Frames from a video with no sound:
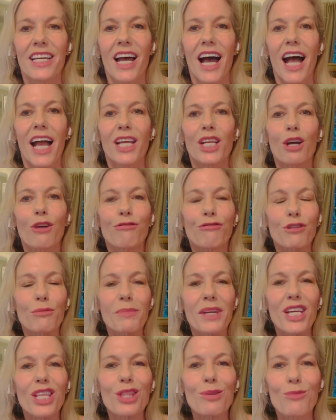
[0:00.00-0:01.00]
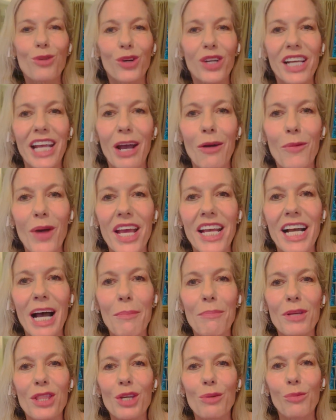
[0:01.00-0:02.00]
I know for me in the morning, I wake
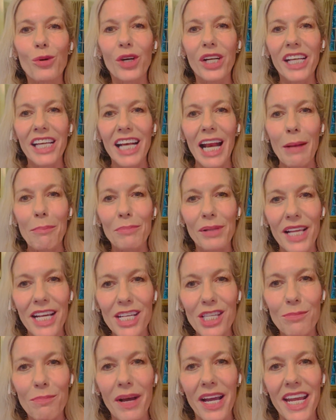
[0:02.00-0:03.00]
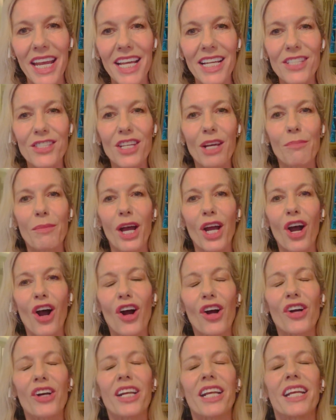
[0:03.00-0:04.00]
up in the morning and I place my hands on my
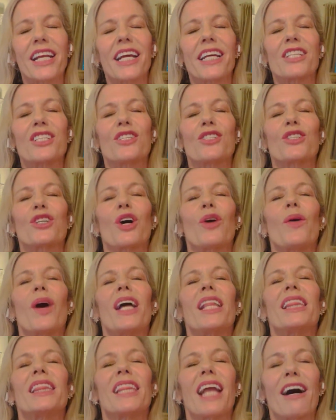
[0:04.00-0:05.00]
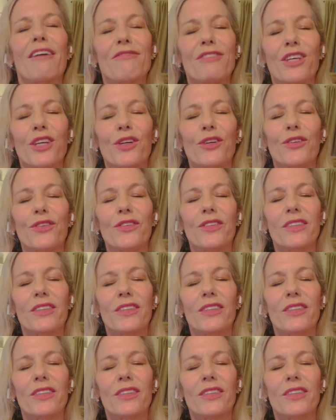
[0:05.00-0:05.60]
heart and I just go, I love you.